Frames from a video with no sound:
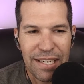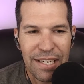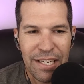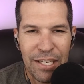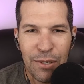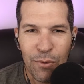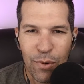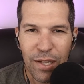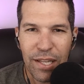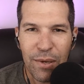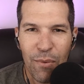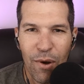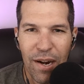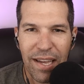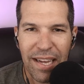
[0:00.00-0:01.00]
you really
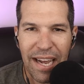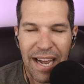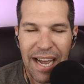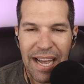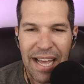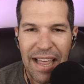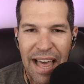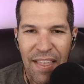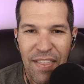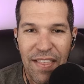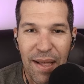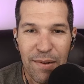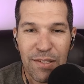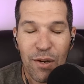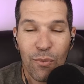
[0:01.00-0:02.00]
want to, I think
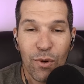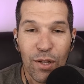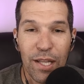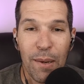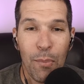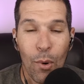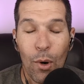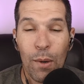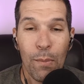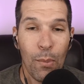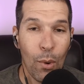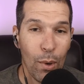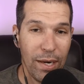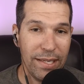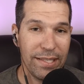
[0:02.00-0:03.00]
that's a really important
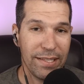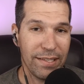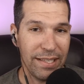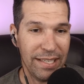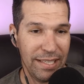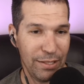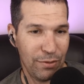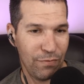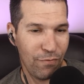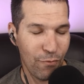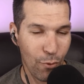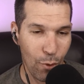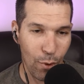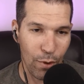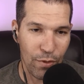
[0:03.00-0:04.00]
point
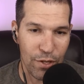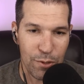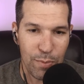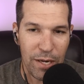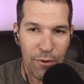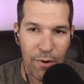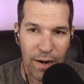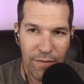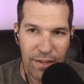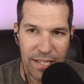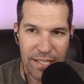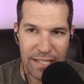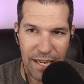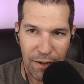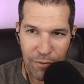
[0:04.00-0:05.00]
for the speedrun of
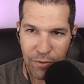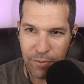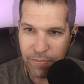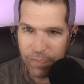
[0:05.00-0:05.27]
itself.